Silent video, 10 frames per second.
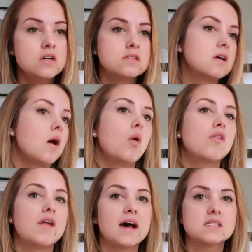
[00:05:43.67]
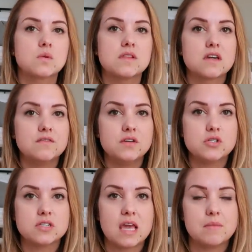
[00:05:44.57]
So that's where the
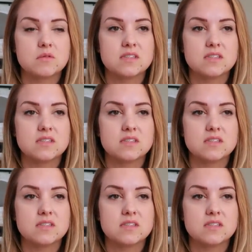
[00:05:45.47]
confusion came in